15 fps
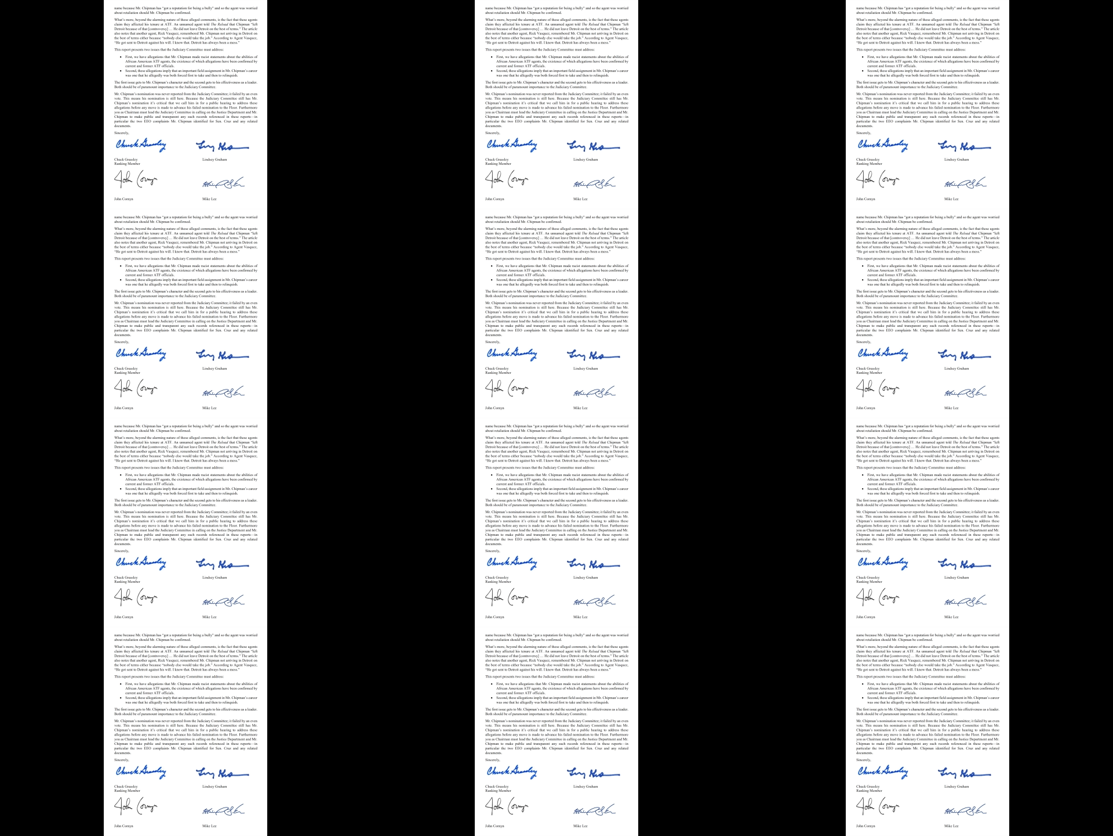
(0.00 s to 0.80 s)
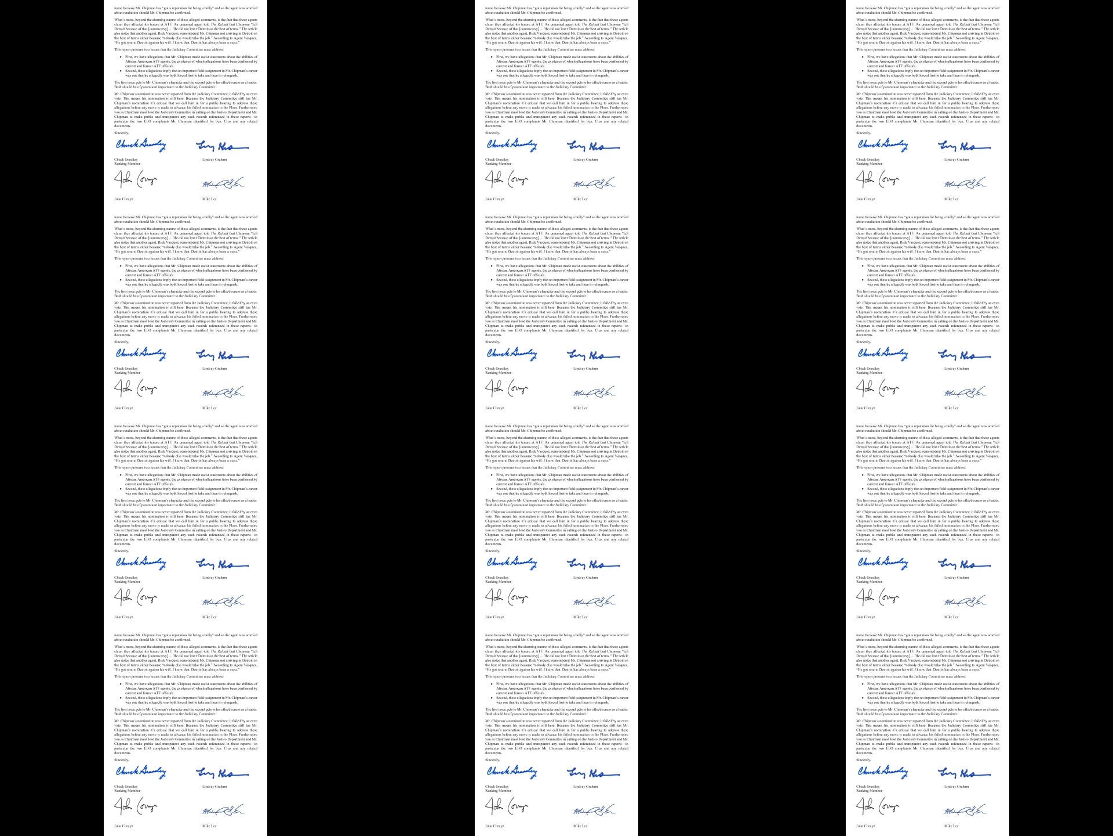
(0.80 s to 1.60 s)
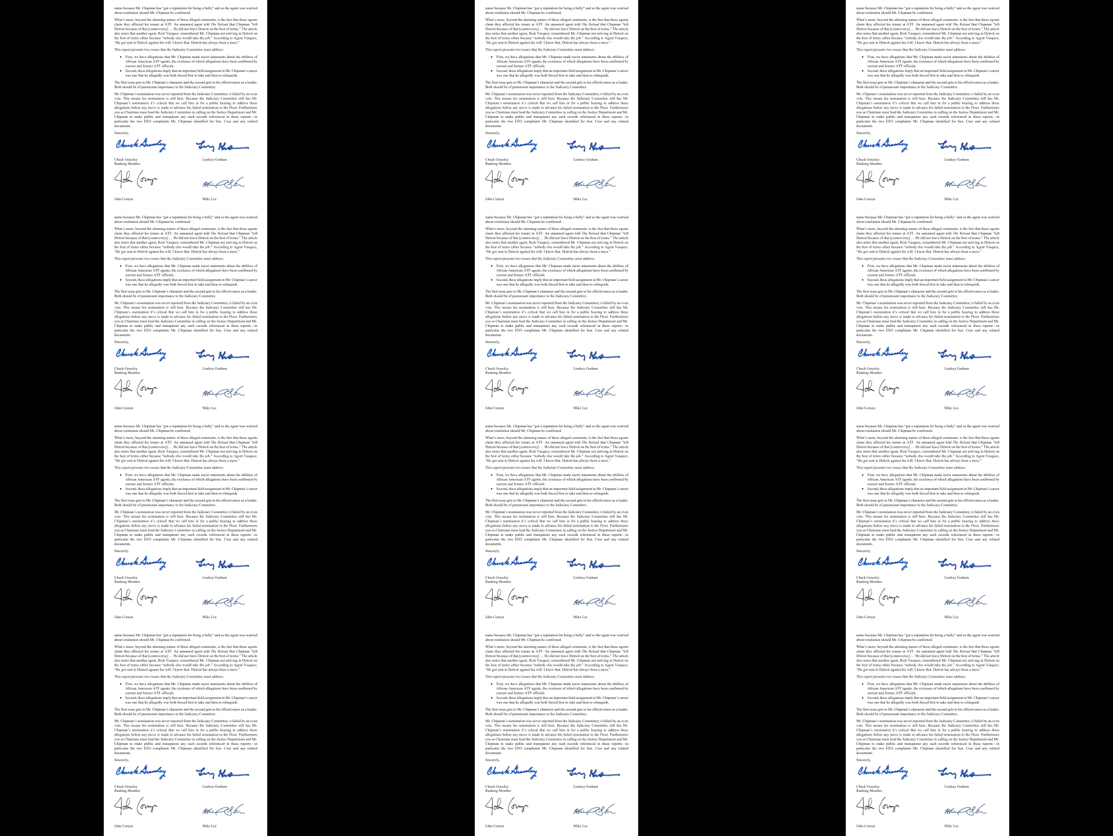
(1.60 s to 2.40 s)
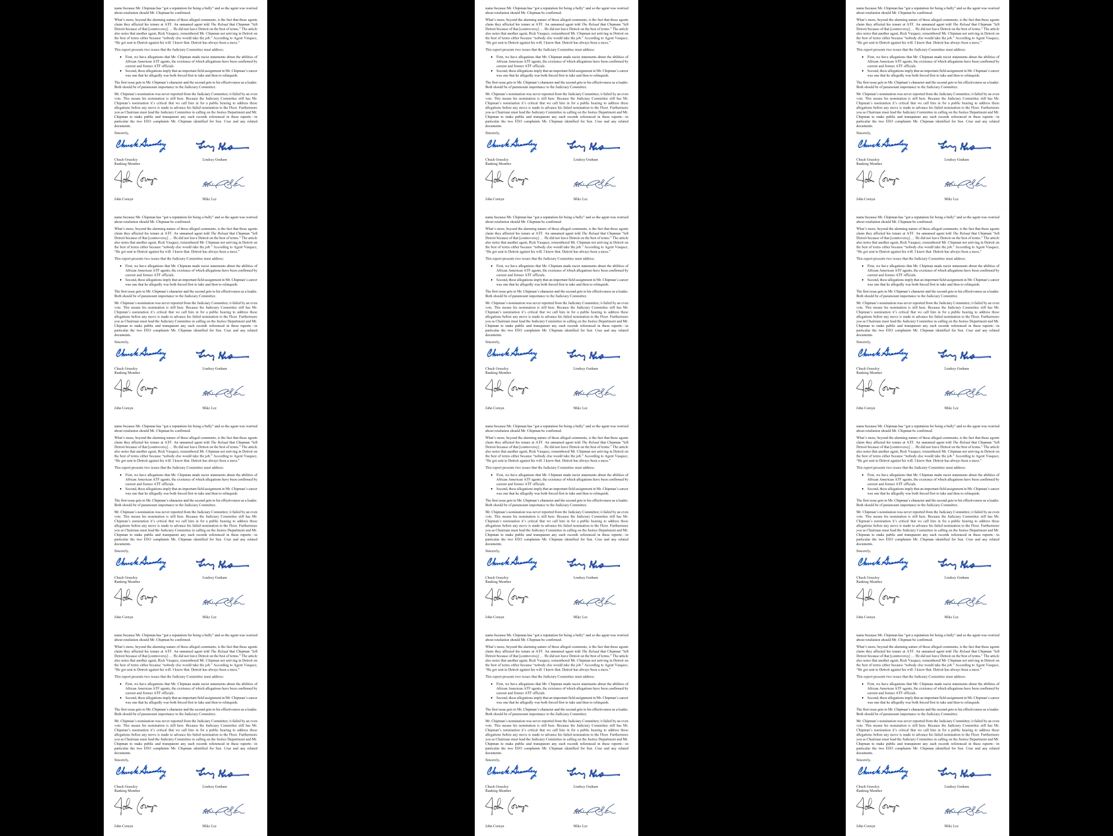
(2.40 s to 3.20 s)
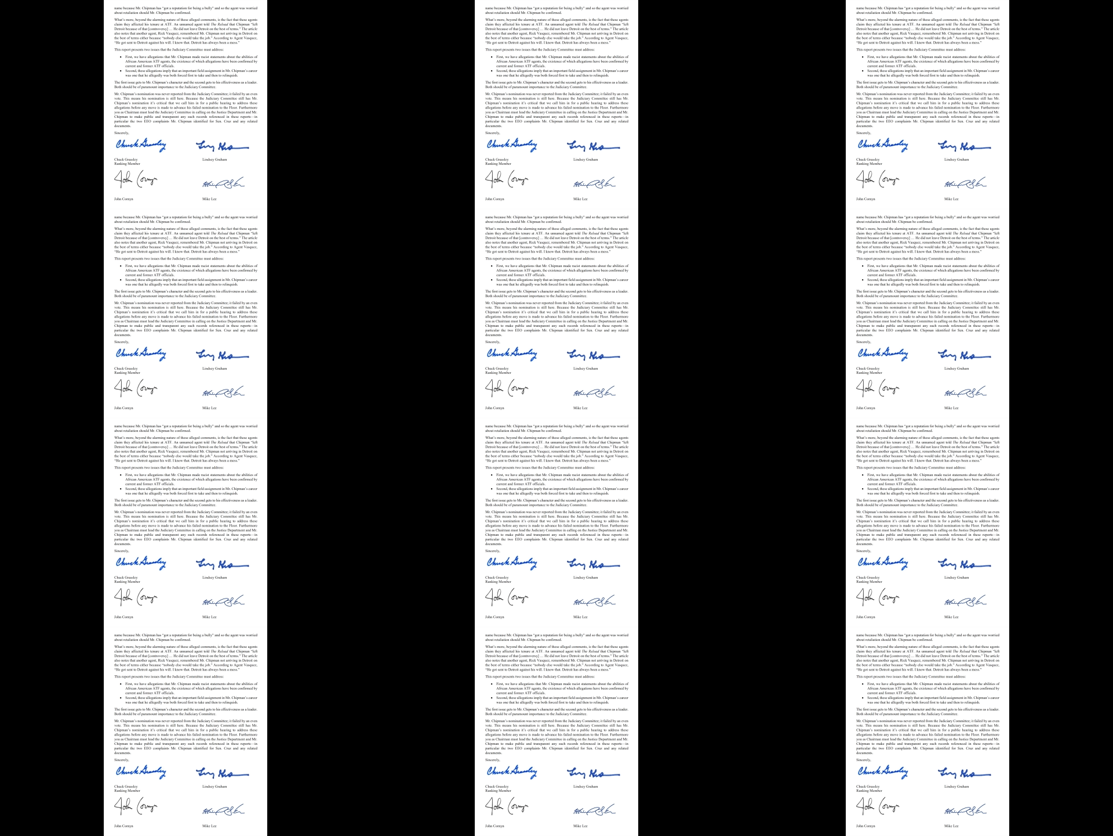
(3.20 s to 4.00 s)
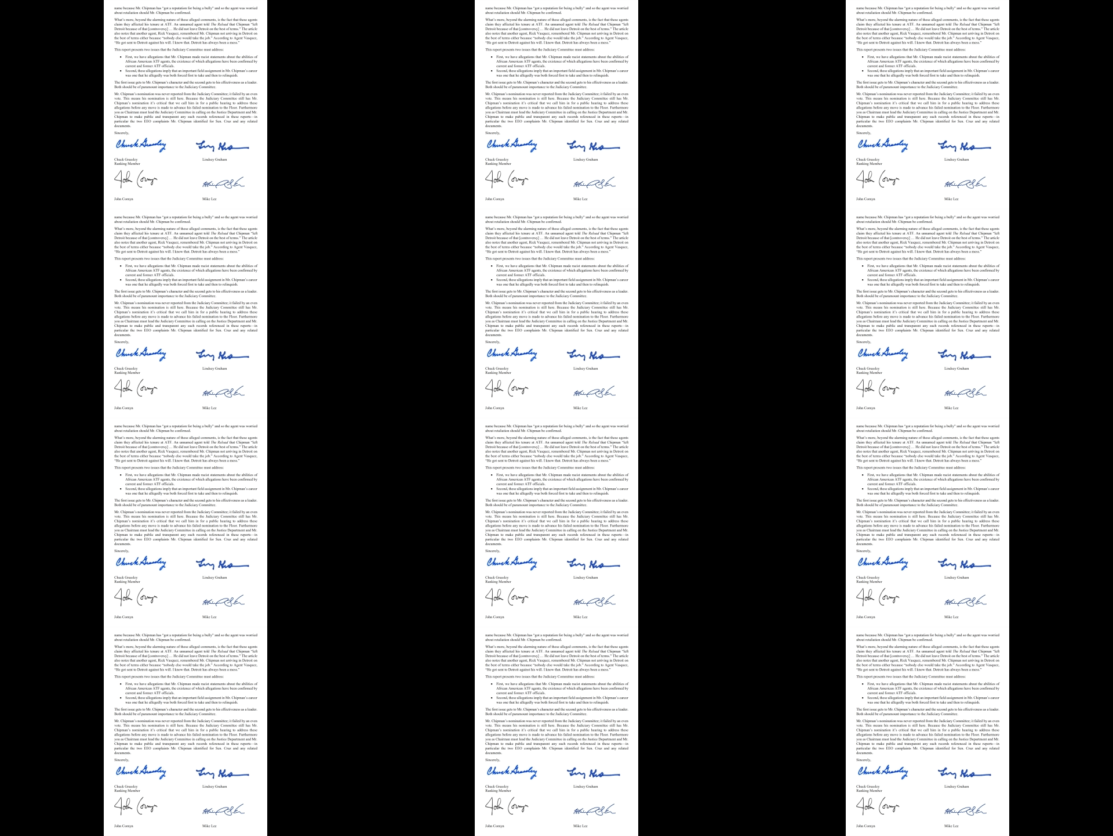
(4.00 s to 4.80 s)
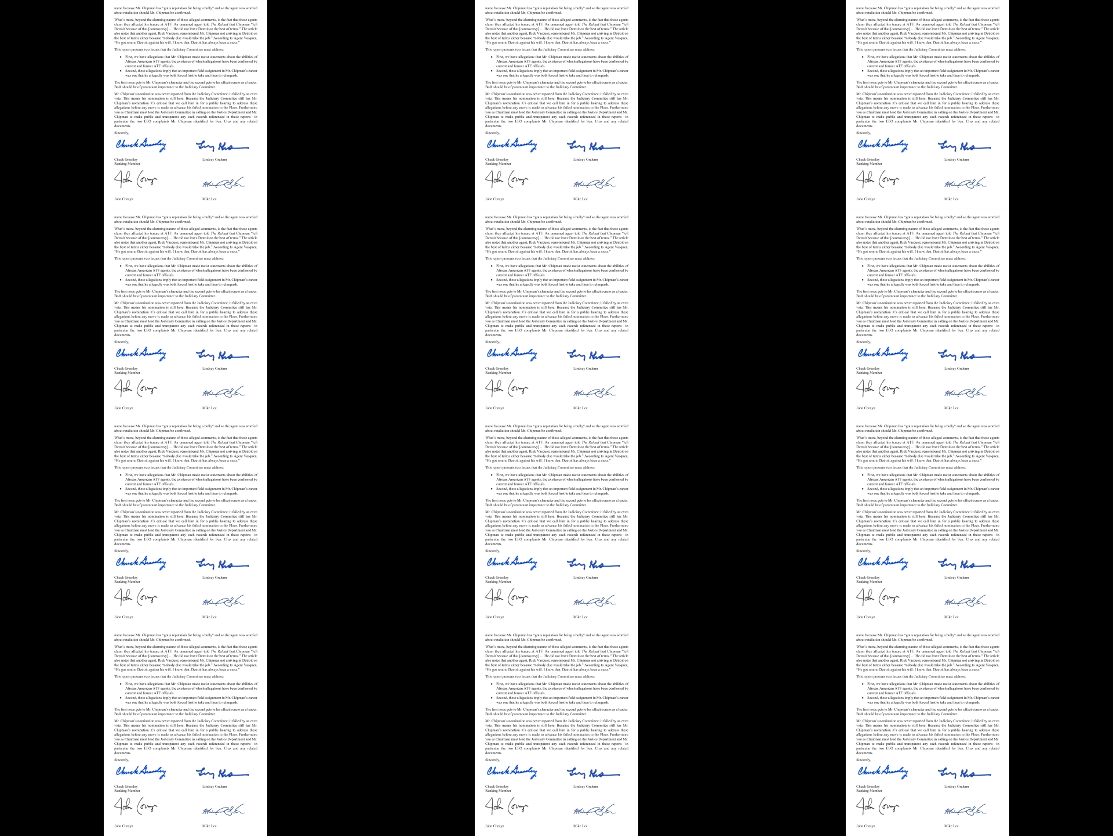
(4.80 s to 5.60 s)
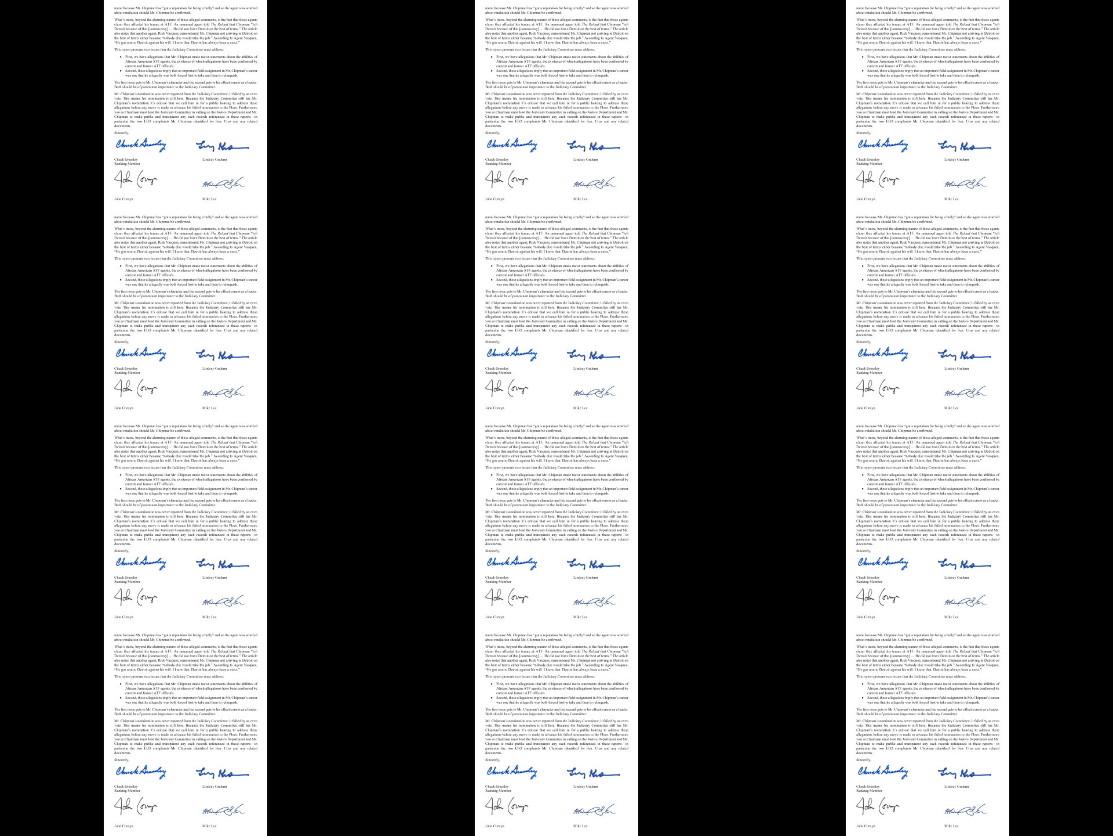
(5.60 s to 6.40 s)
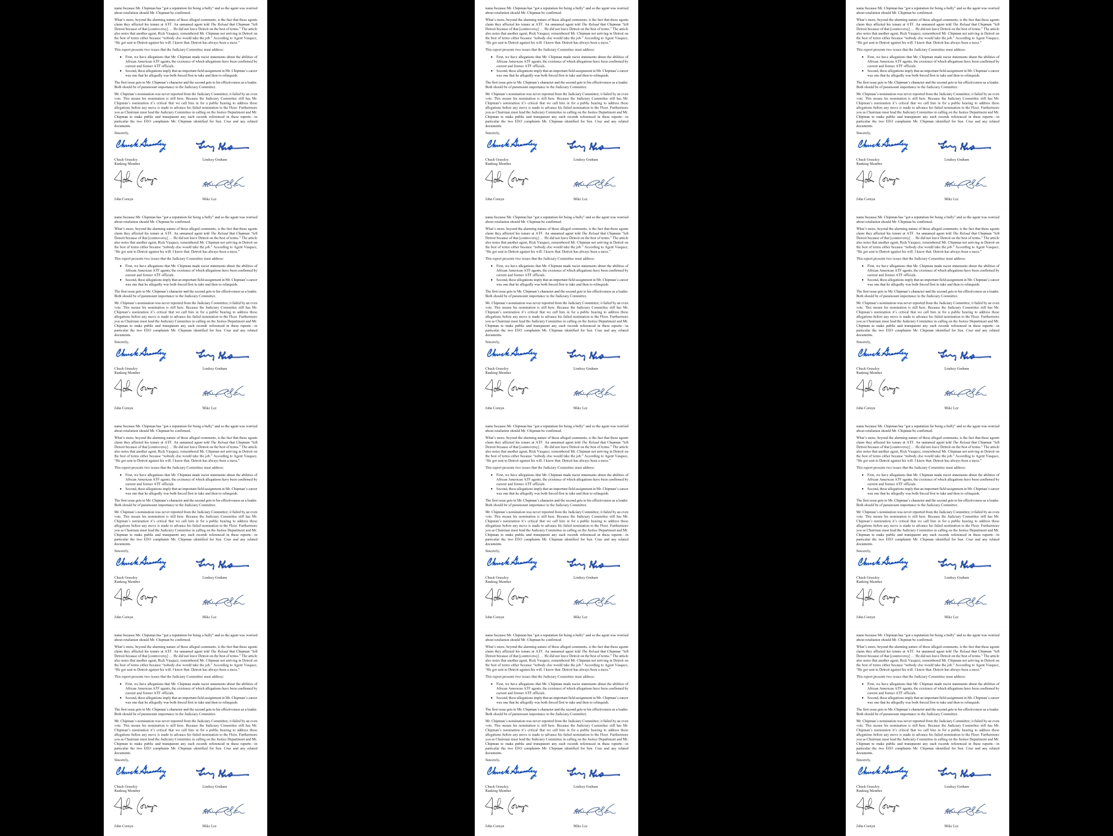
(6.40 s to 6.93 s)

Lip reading: [unreadable: no face in view]